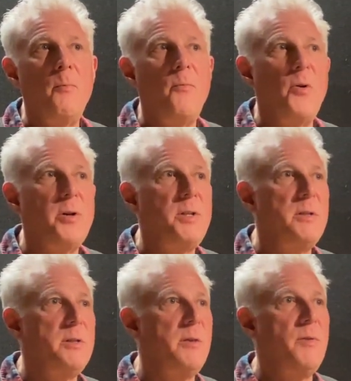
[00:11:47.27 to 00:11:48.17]

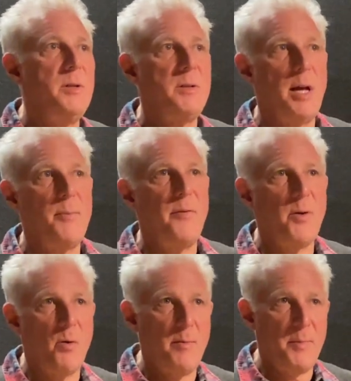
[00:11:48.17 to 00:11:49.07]
versions of the type of
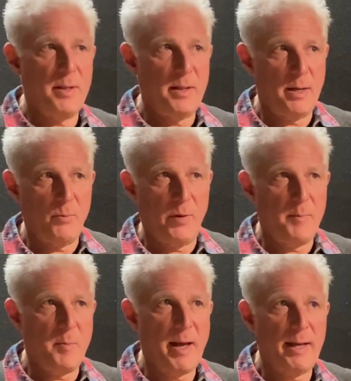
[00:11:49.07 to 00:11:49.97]
equipment that we've
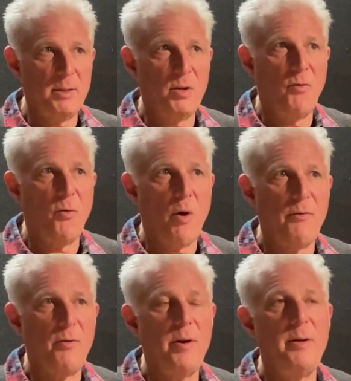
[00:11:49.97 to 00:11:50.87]
been making so far
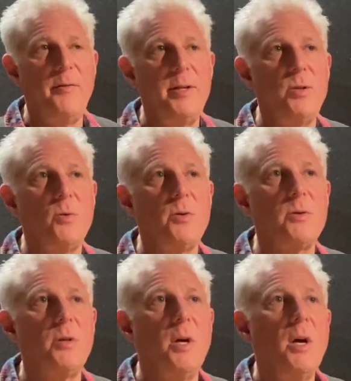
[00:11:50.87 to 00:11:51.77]
for
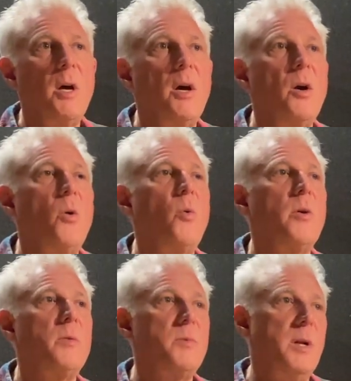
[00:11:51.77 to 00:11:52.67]
individuals
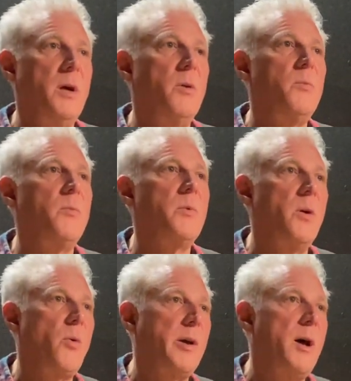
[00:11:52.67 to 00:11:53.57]
or
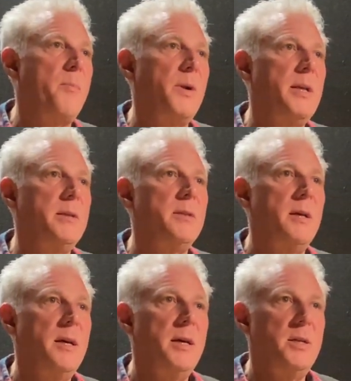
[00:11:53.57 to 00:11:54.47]
companies,
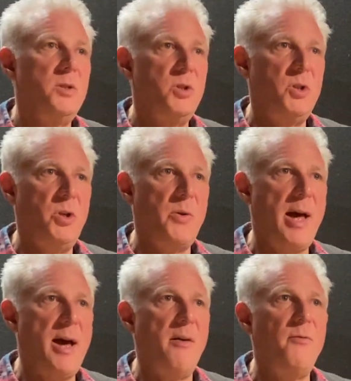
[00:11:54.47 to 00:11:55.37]
to
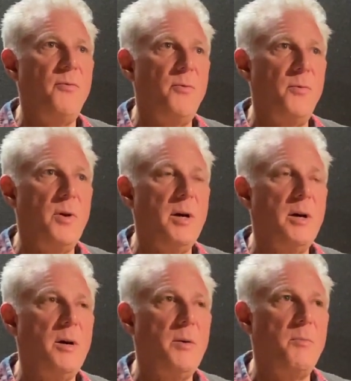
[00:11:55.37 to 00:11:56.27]
have
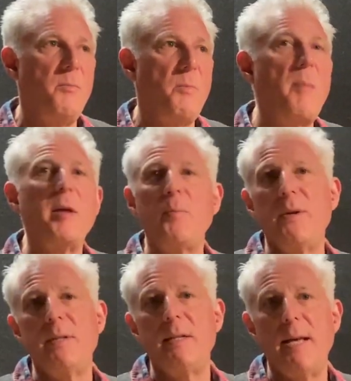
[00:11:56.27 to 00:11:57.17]
public
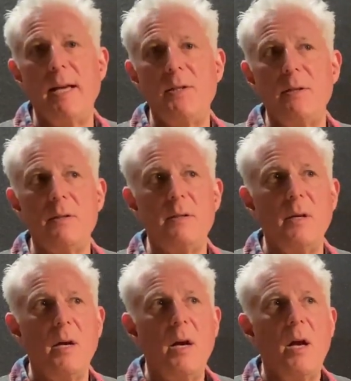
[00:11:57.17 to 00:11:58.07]
presentations
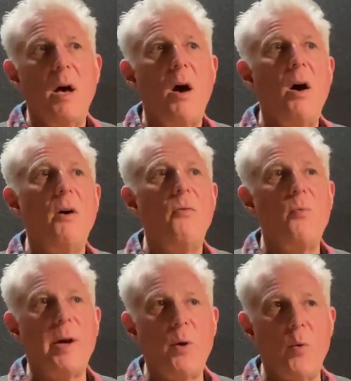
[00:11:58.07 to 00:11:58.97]
of
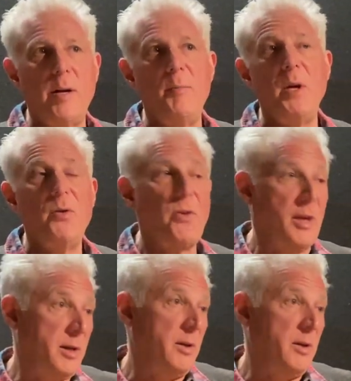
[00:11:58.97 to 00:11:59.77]
recorded music